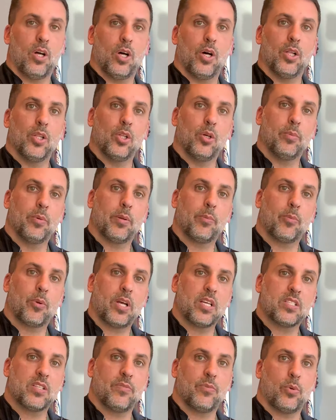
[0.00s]
Aluminum
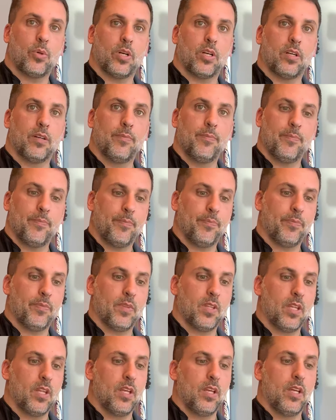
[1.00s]
reservoir
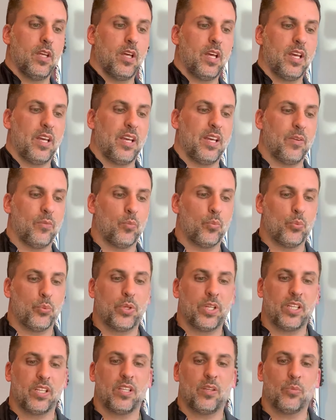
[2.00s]

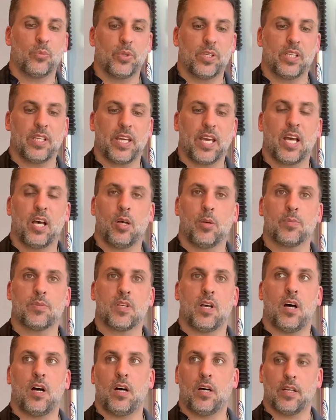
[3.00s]
really helps
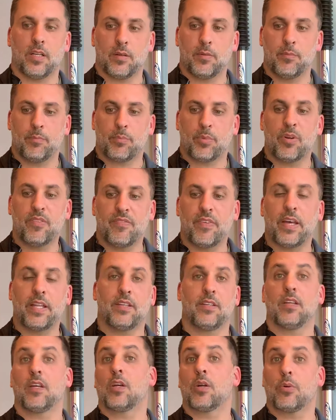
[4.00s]
on
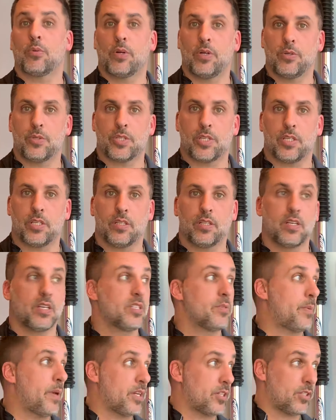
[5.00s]
preventing corrosion,
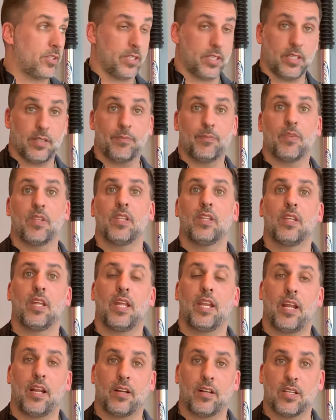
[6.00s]
especially
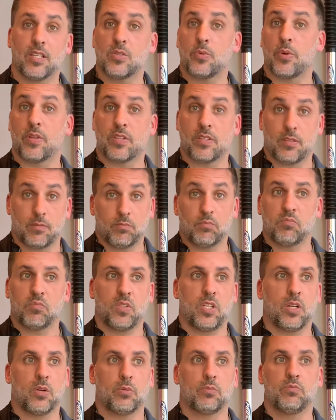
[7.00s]
in areas with,
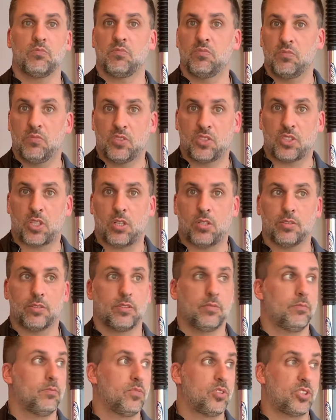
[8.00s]
salt,
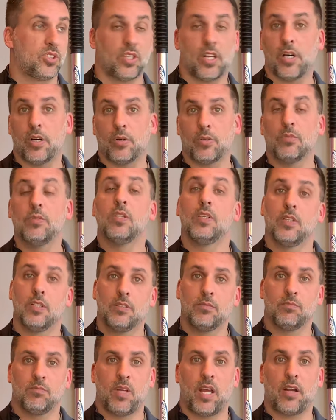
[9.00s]
snow,
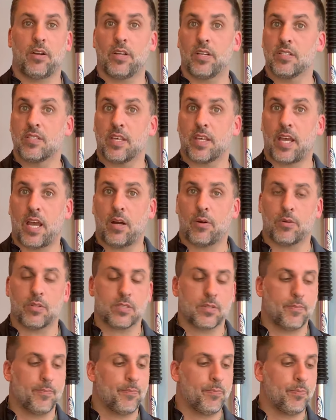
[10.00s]
areas like ours.